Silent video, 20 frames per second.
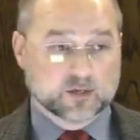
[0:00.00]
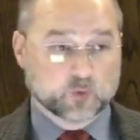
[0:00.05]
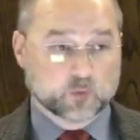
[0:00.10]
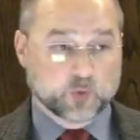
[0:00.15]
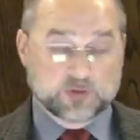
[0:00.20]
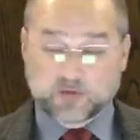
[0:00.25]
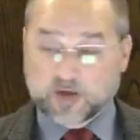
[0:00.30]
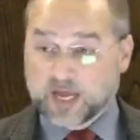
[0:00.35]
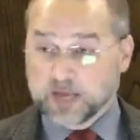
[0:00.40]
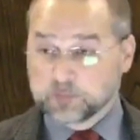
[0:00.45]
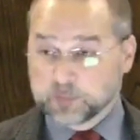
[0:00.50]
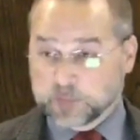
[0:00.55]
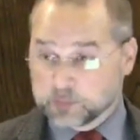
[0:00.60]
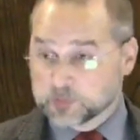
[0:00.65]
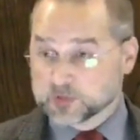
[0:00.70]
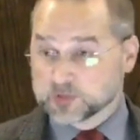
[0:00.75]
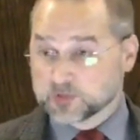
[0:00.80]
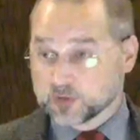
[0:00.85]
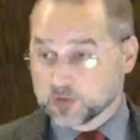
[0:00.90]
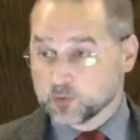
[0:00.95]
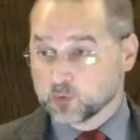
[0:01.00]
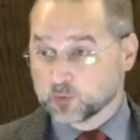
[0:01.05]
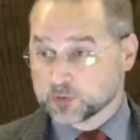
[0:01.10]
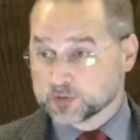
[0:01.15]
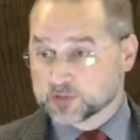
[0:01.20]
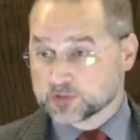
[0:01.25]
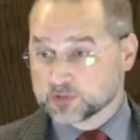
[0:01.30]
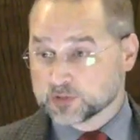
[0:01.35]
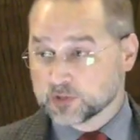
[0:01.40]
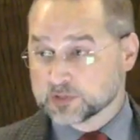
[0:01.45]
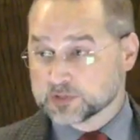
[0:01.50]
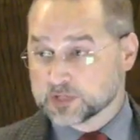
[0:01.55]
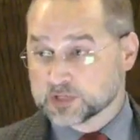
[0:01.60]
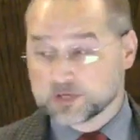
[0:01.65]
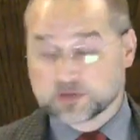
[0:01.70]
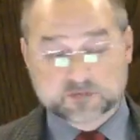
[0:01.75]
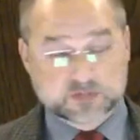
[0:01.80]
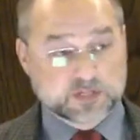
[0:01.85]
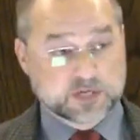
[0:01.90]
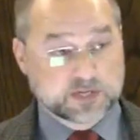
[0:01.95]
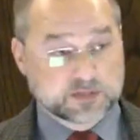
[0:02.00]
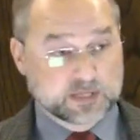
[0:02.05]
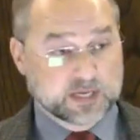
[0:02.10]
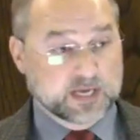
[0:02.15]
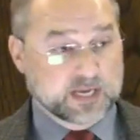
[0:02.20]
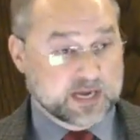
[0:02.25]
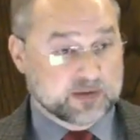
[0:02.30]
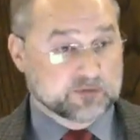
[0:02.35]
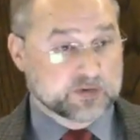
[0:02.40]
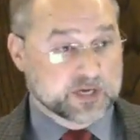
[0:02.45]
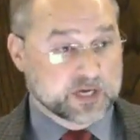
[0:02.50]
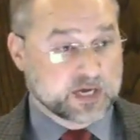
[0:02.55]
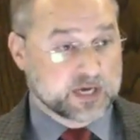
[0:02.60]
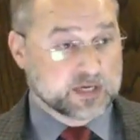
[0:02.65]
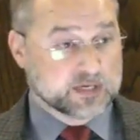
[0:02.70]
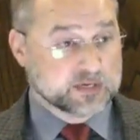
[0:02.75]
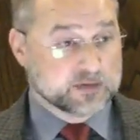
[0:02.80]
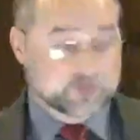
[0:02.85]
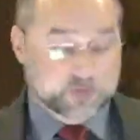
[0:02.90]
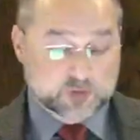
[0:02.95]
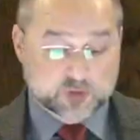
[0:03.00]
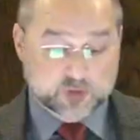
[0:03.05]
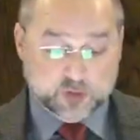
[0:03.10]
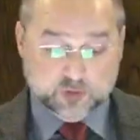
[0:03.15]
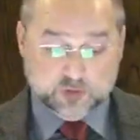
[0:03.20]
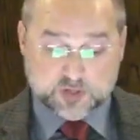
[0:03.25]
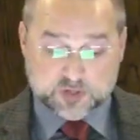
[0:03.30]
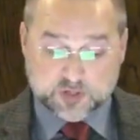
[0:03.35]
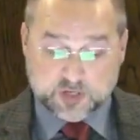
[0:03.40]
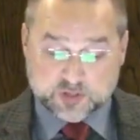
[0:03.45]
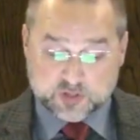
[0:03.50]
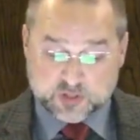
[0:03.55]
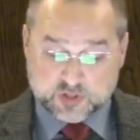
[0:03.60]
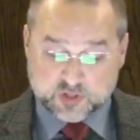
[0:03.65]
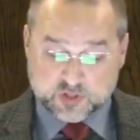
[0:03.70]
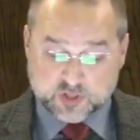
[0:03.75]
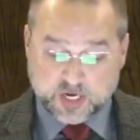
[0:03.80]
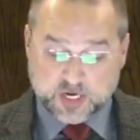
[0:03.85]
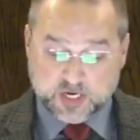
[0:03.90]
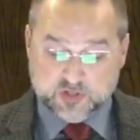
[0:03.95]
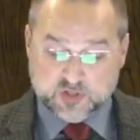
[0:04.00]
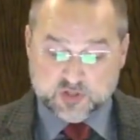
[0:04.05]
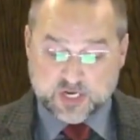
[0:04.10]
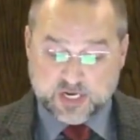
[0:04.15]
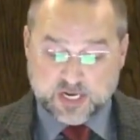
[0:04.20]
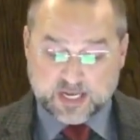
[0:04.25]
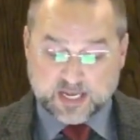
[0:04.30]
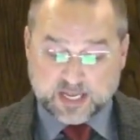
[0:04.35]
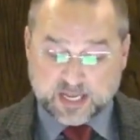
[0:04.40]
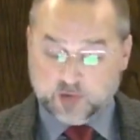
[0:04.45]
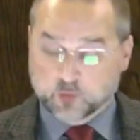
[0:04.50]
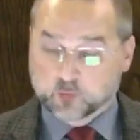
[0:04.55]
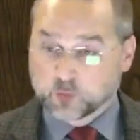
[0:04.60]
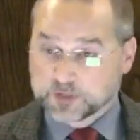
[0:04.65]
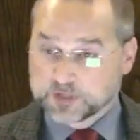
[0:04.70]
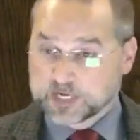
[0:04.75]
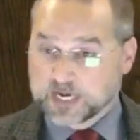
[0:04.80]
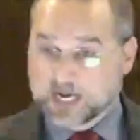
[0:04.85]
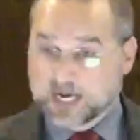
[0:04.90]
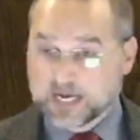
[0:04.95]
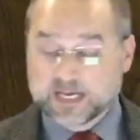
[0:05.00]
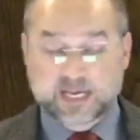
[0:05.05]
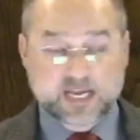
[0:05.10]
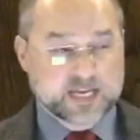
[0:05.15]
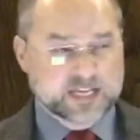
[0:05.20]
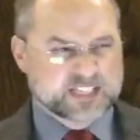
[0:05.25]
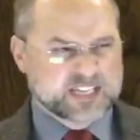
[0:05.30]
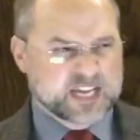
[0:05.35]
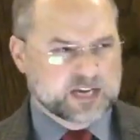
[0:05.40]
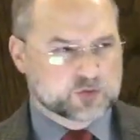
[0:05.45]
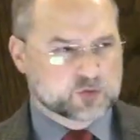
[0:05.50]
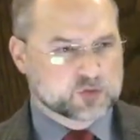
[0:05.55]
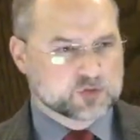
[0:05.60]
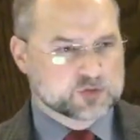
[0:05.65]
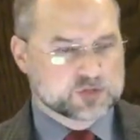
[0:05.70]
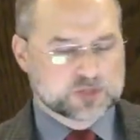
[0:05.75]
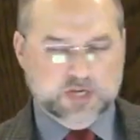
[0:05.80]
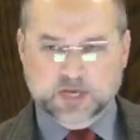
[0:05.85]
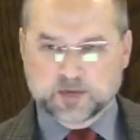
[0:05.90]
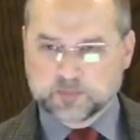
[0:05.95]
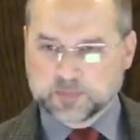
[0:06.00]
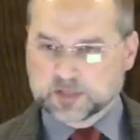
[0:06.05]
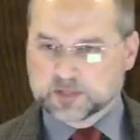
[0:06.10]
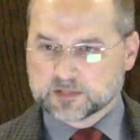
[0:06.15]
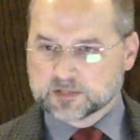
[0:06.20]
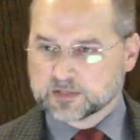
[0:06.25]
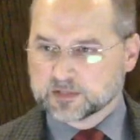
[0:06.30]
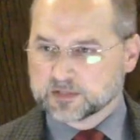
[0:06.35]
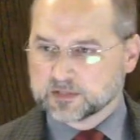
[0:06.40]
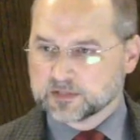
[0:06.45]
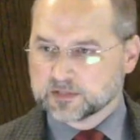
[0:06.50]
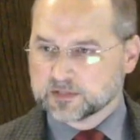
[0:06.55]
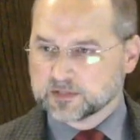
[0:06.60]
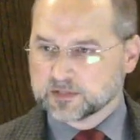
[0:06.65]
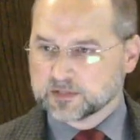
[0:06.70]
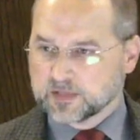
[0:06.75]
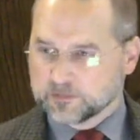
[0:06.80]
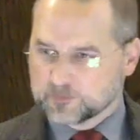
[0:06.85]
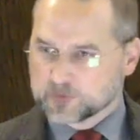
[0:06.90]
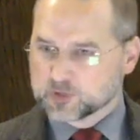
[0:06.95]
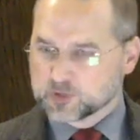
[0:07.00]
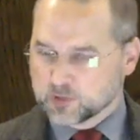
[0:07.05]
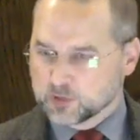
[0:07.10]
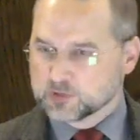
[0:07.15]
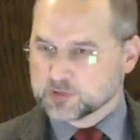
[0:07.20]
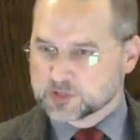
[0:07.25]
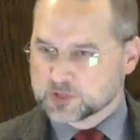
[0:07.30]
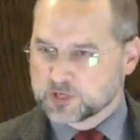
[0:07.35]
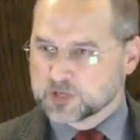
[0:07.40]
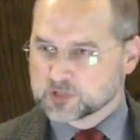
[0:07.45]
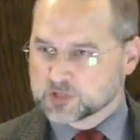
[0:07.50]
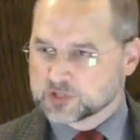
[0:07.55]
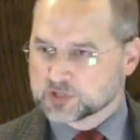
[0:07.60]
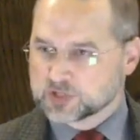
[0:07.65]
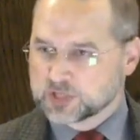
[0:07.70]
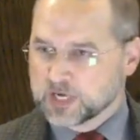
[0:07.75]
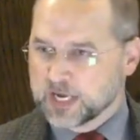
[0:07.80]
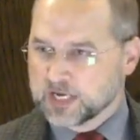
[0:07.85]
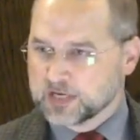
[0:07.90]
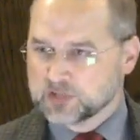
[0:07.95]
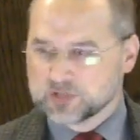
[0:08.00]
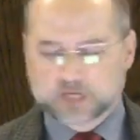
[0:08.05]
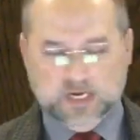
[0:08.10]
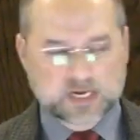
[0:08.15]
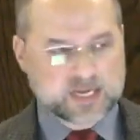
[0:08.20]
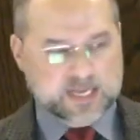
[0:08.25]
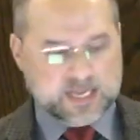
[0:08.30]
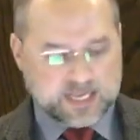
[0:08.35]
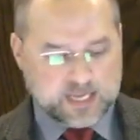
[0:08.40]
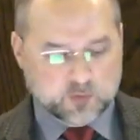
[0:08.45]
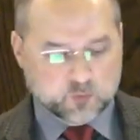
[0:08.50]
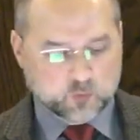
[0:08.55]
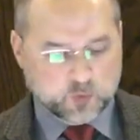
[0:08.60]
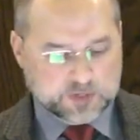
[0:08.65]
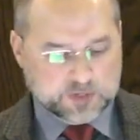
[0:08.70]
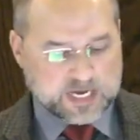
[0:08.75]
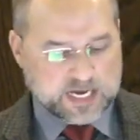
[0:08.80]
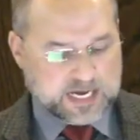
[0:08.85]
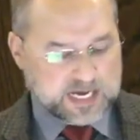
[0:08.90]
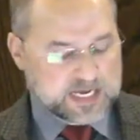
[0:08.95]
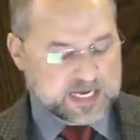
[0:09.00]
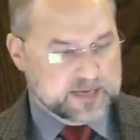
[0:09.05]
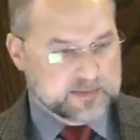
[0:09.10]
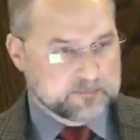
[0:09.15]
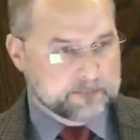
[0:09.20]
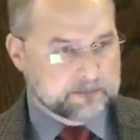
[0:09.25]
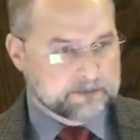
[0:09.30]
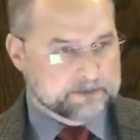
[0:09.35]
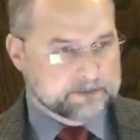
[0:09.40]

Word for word: We've had members of the Lord's church that have said that, have we not? If the church doesn't change, it will die. Is that a true statement? If the church doesn't change, it will die.